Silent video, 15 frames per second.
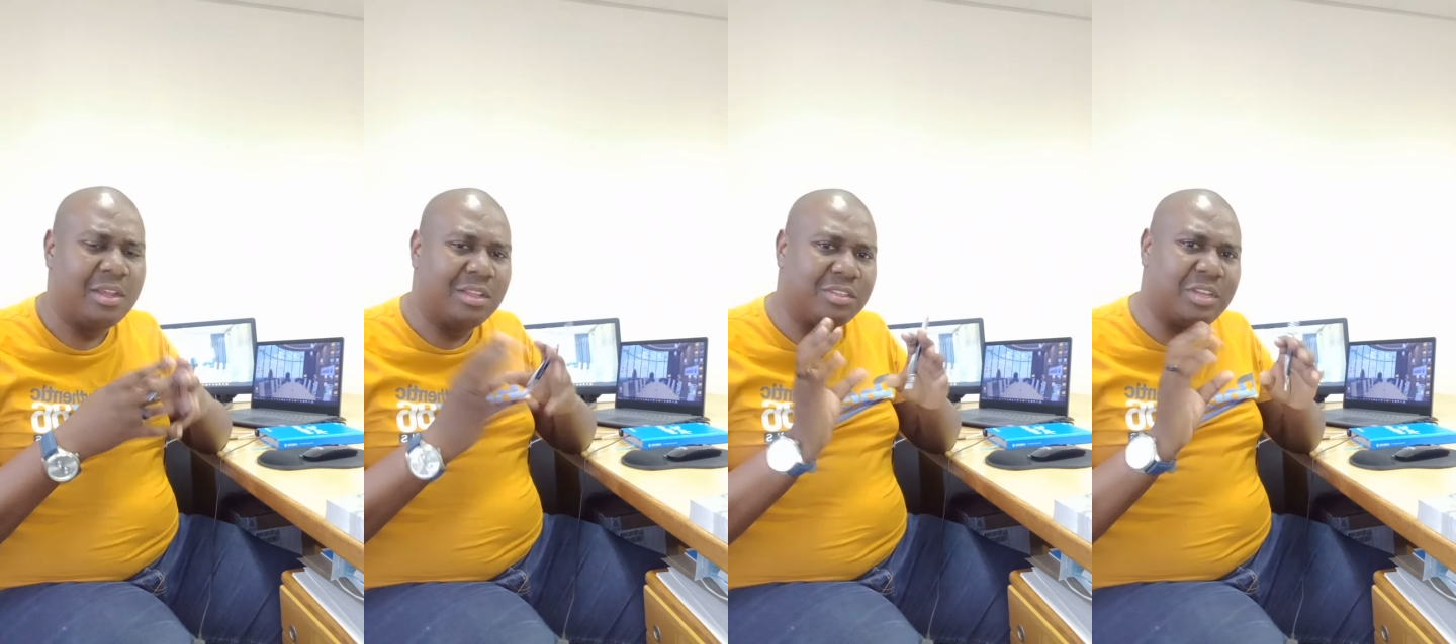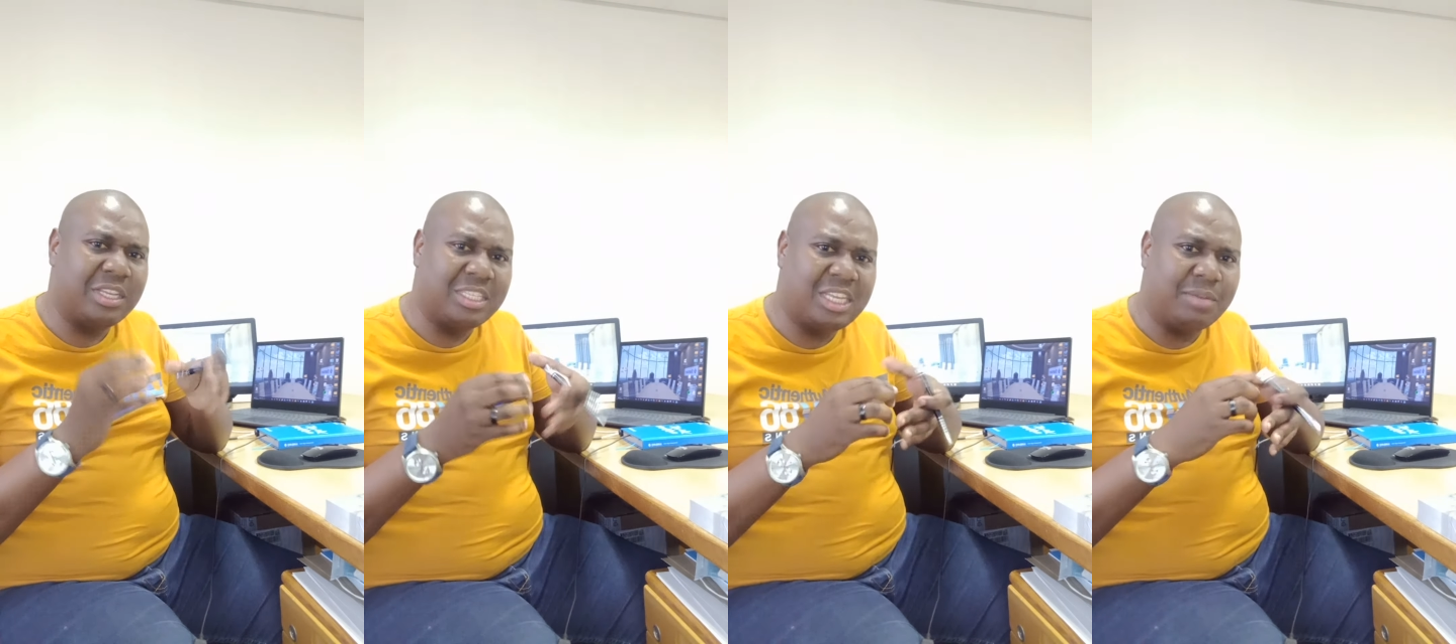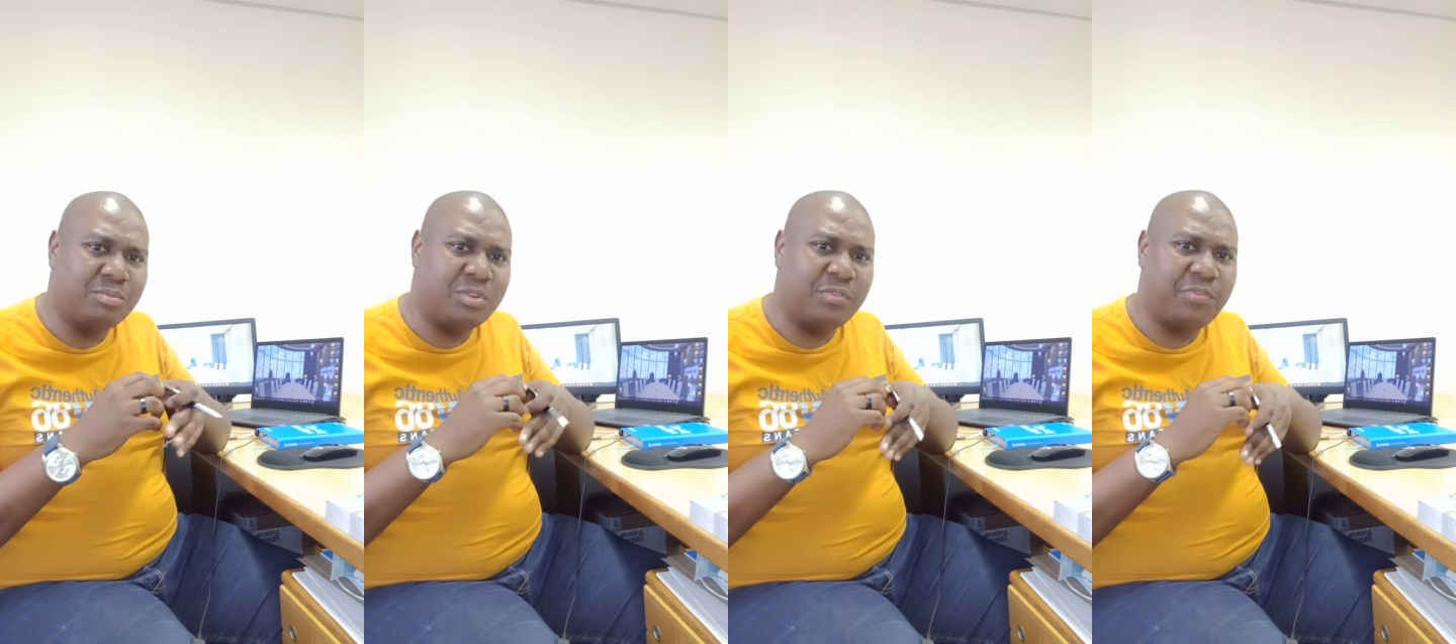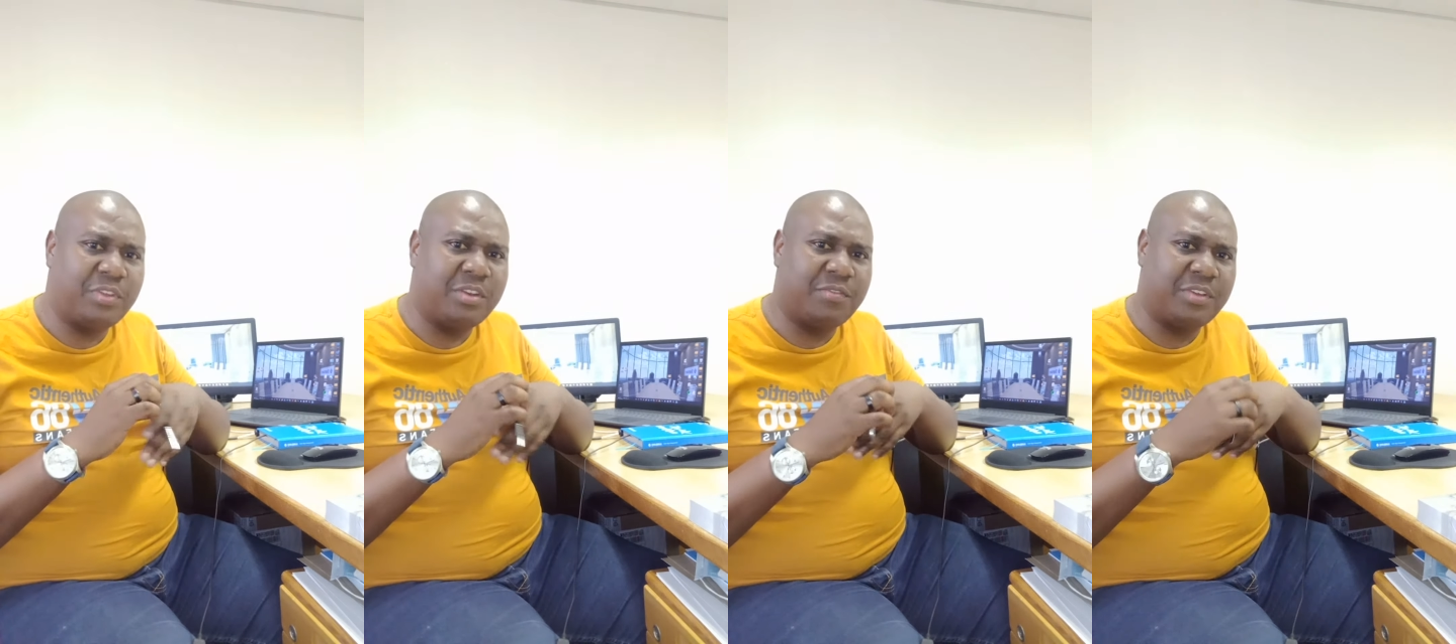So in terms
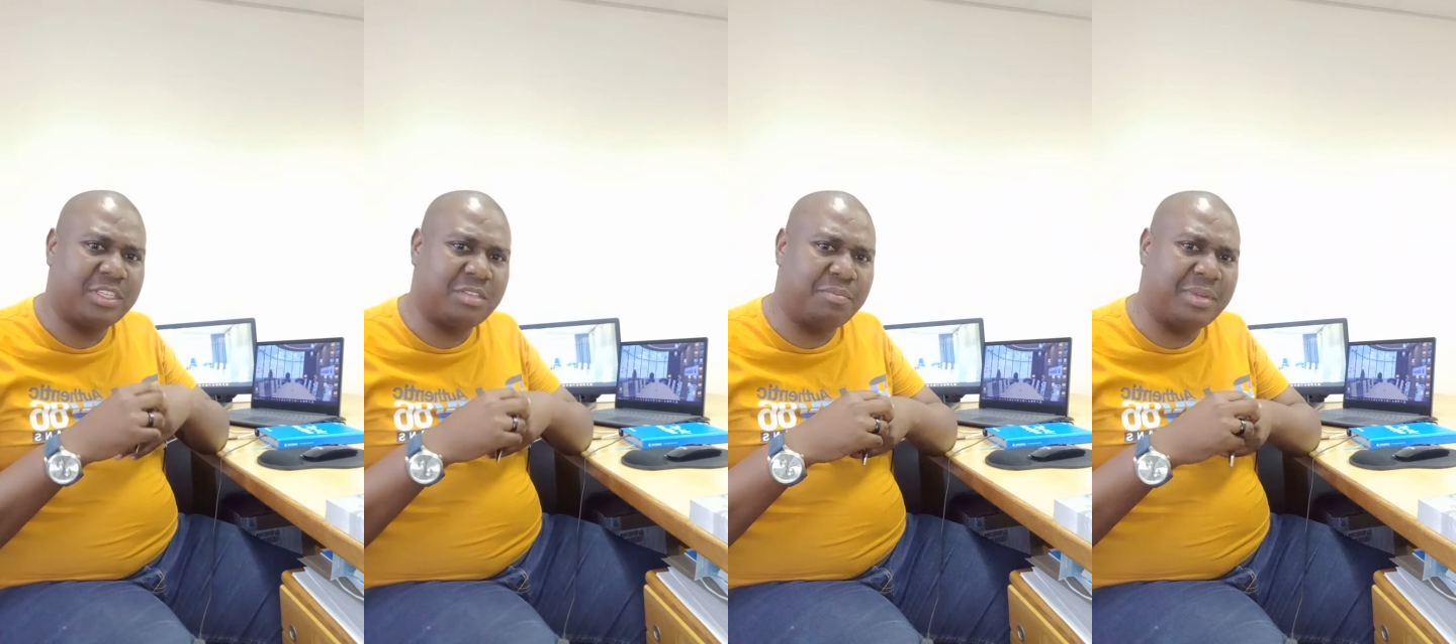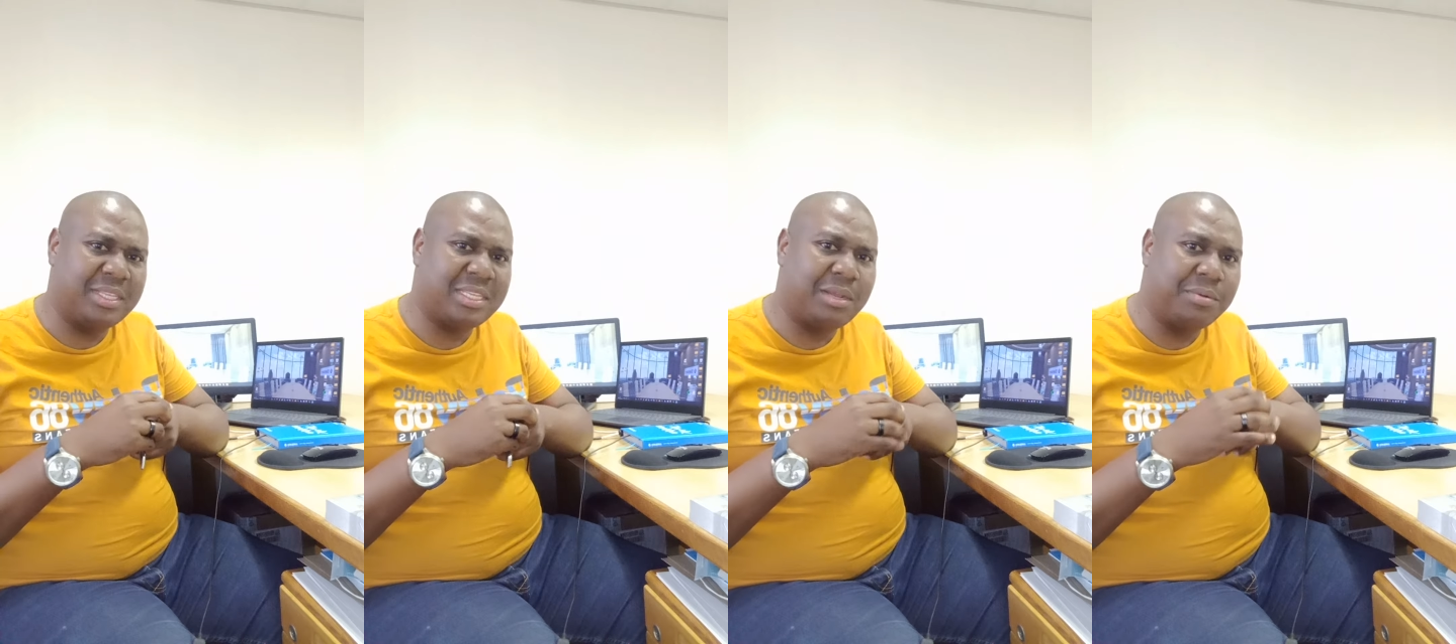of investment,